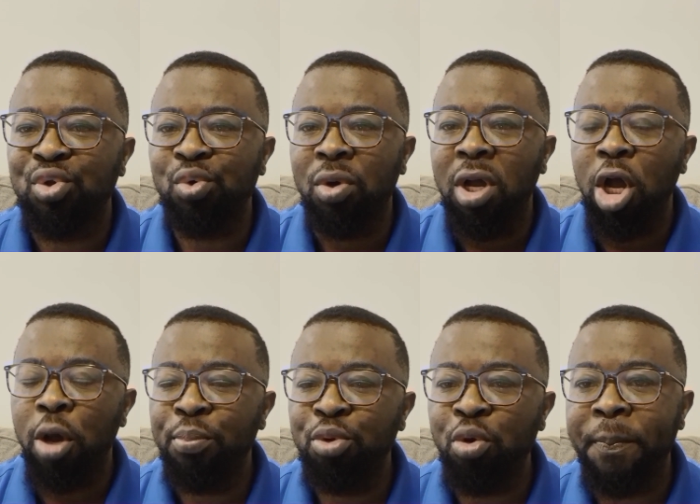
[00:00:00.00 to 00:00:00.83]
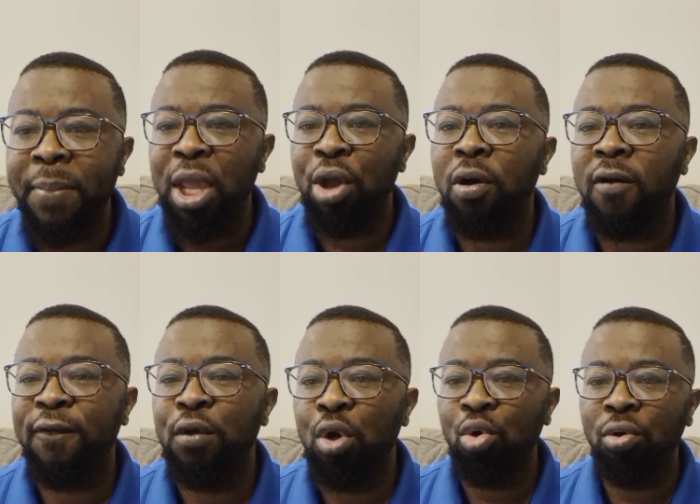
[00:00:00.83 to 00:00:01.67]
to help you pay off
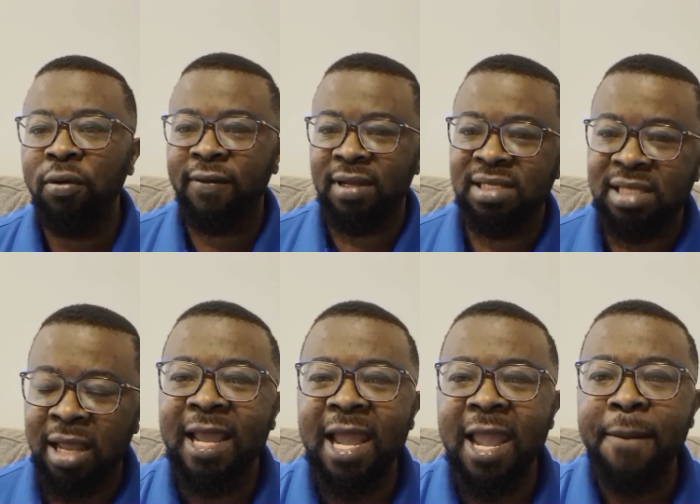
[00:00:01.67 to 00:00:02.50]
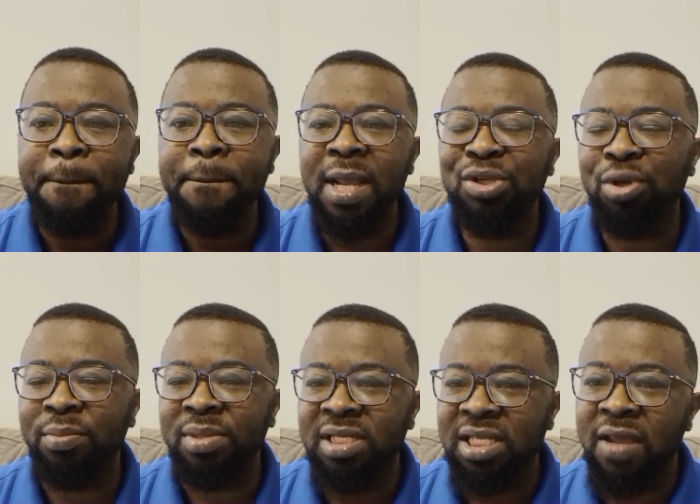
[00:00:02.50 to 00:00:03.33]
your loan faster and make some
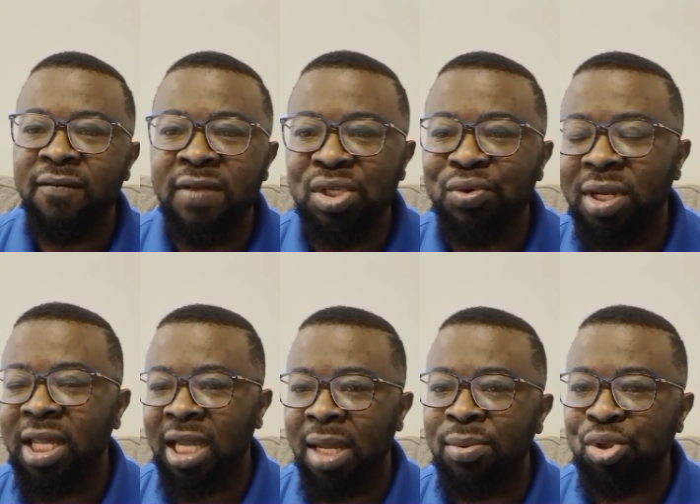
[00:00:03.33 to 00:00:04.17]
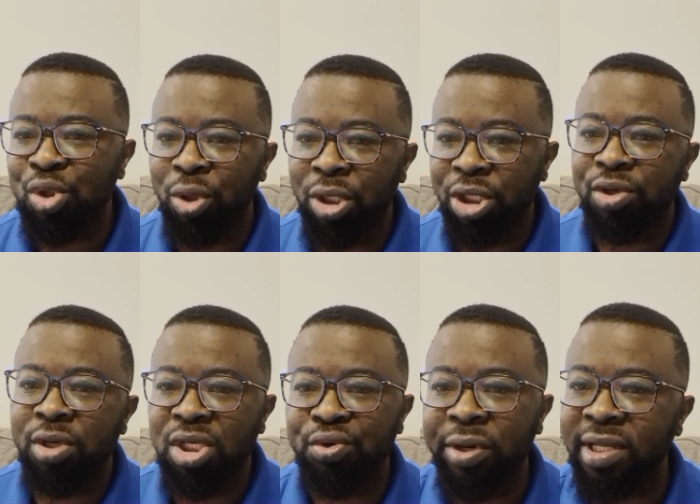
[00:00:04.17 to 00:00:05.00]
savings when it comes to your
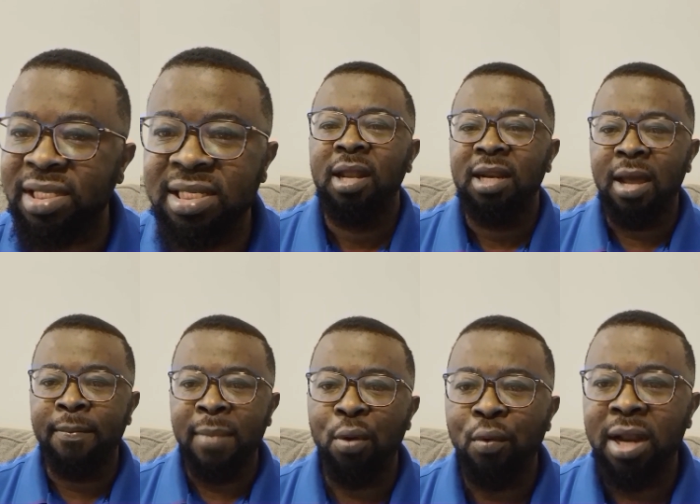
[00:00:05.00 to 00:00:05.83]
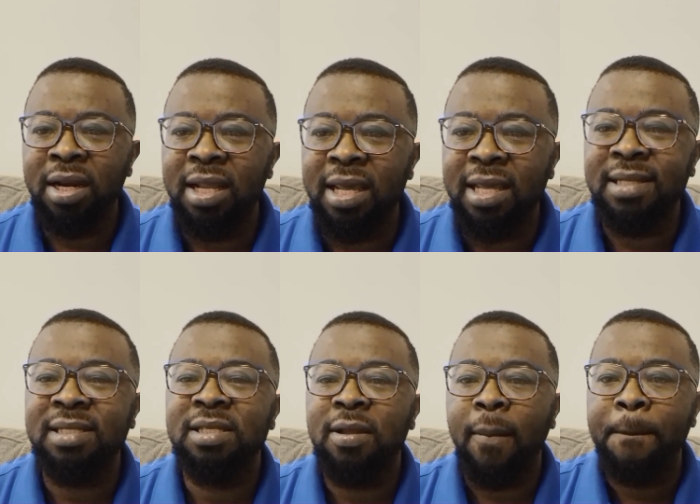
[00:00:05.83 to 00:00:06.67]
interest rate. Number one
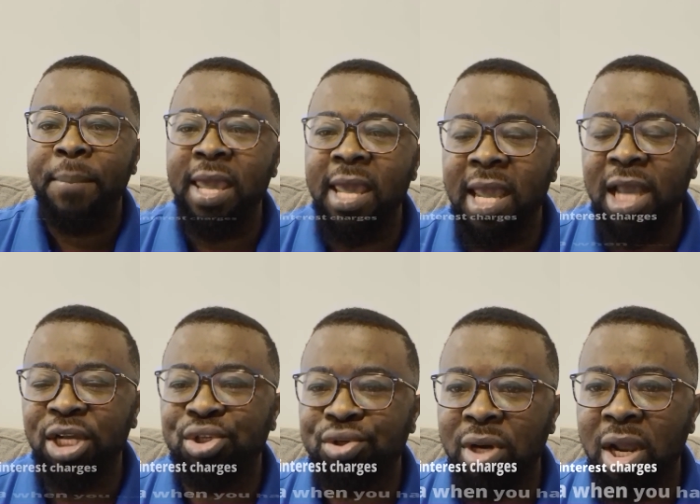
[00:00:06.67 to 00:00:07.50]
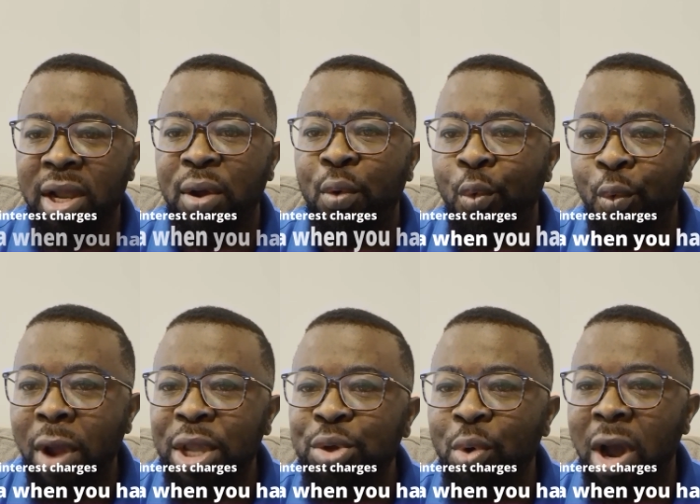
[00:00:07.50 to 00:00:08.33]
is pay extra
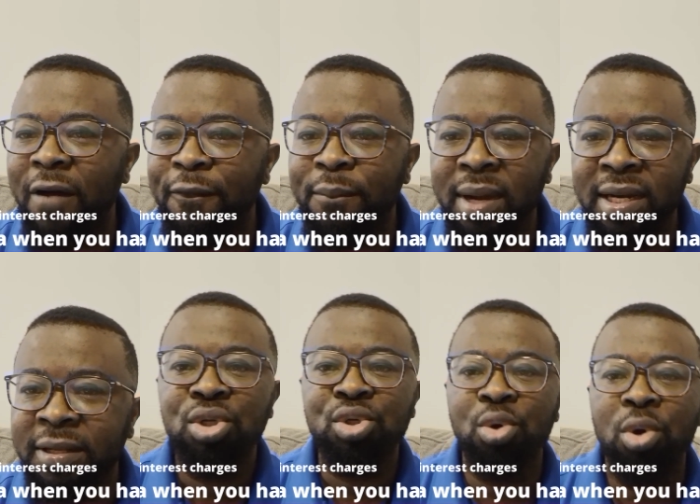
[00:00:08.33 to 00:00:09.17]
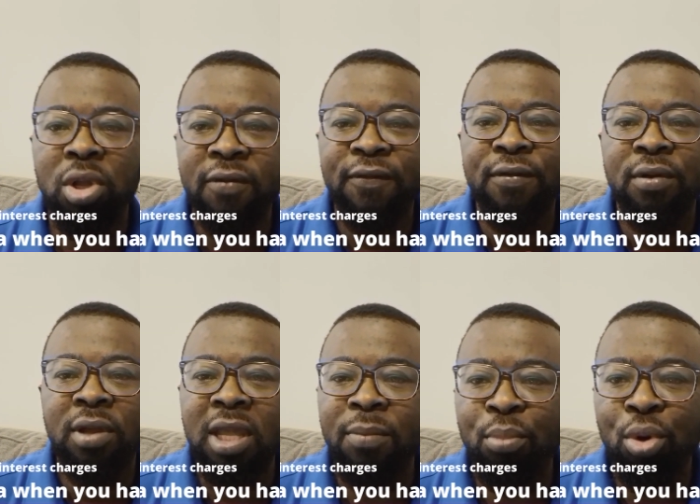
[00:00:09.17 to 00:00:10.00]
when you have money. So if you
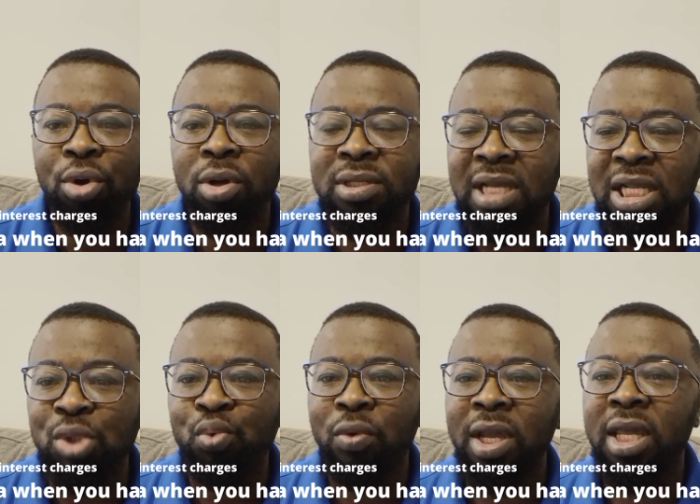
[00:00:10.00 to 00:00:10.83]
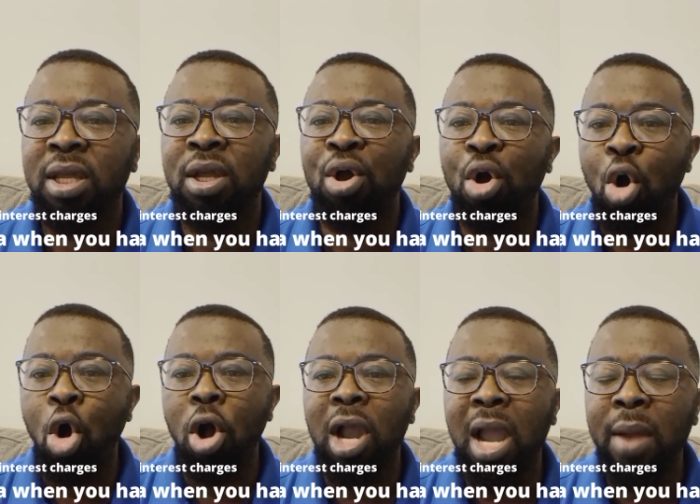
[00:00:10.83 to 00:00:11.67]
get bonus at work
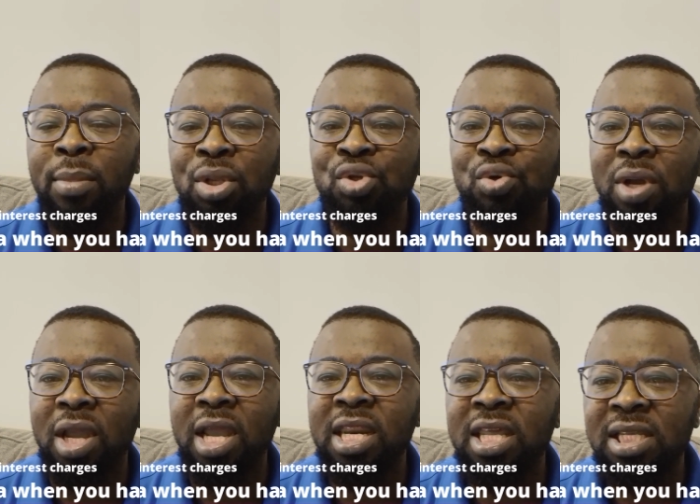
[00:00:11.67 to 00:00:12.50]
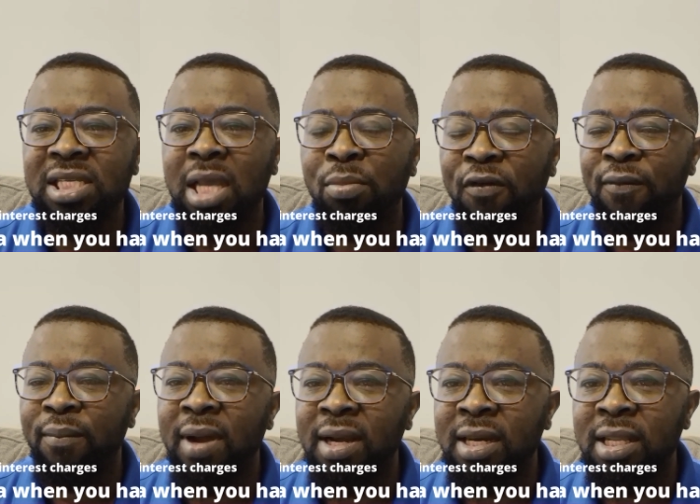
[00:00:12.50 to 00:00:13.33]
or come into any sum of
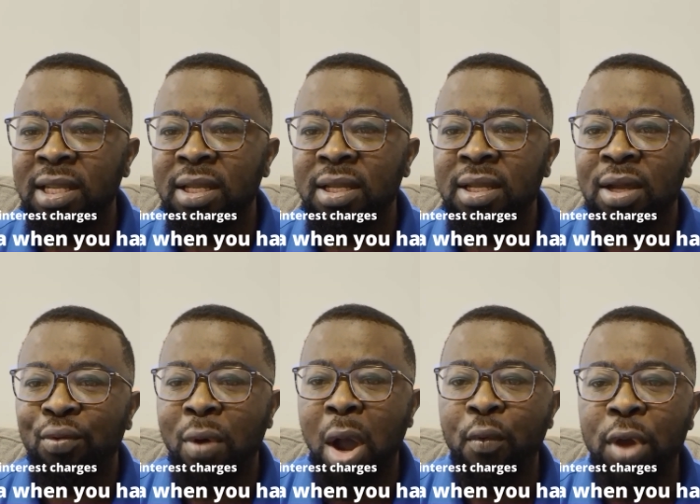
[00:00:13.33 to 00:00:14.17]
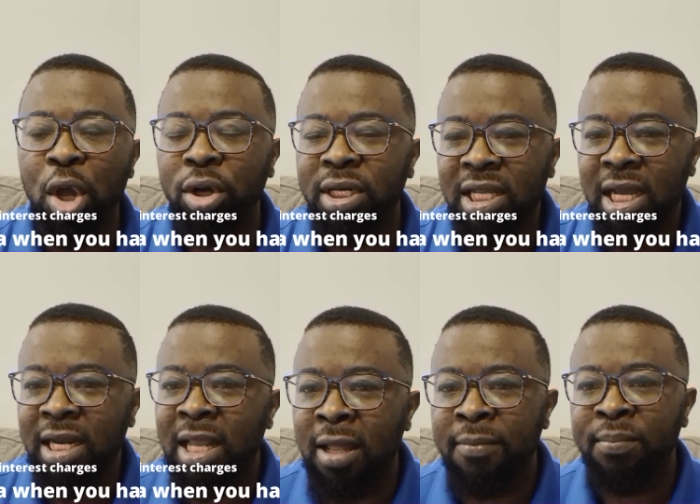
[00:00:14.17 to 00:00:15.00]
money one way or the
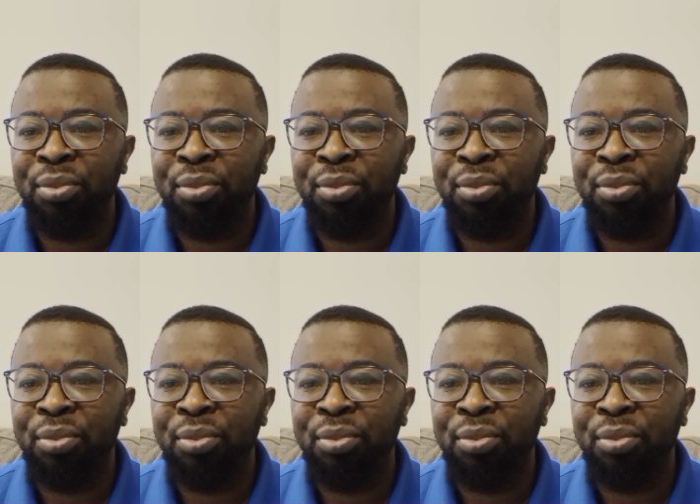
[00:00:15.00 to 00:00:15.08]
other,